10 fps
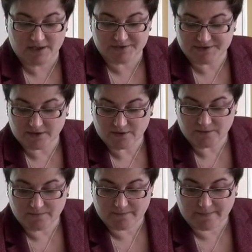
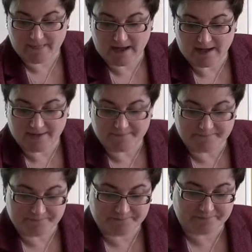So
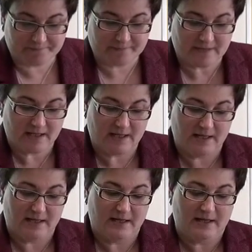um,
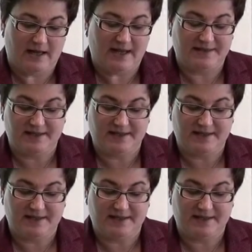I